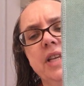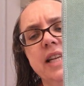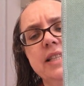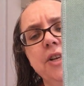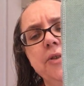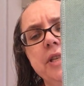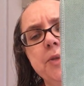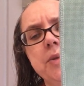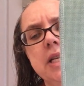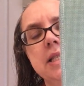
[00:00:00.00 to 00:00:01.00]
Did I tell you
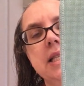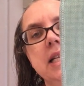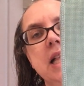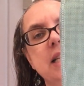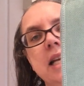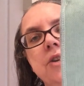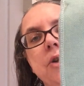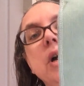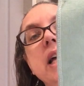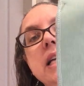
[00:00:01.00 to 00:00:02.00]
this was on Sea Glass? I don't know.